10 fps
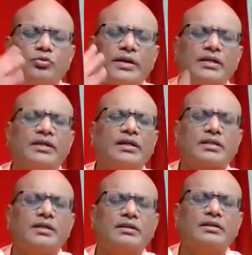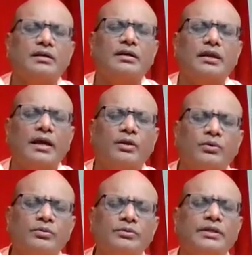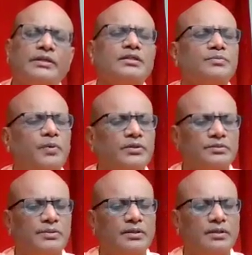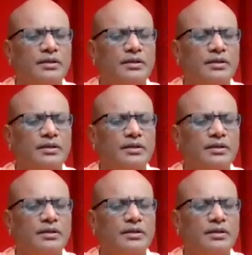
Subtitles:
meditation alone, it is possible.